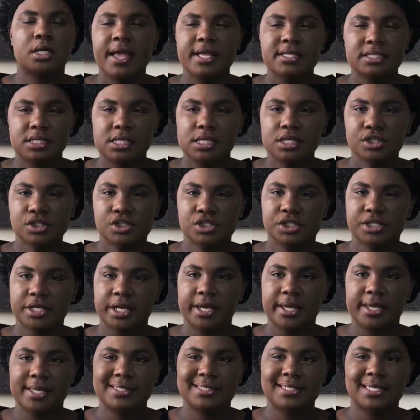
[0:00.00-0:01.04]
18
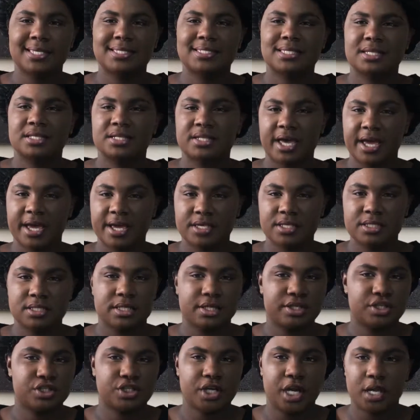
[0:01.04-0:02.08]
shades is a nice
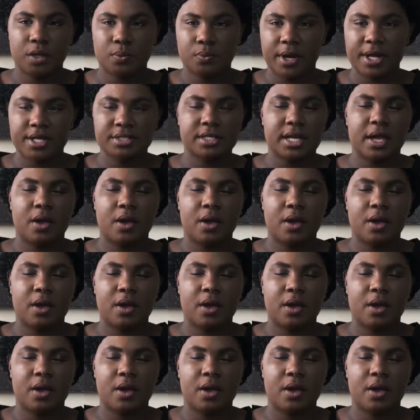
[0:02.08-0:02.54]
shade range.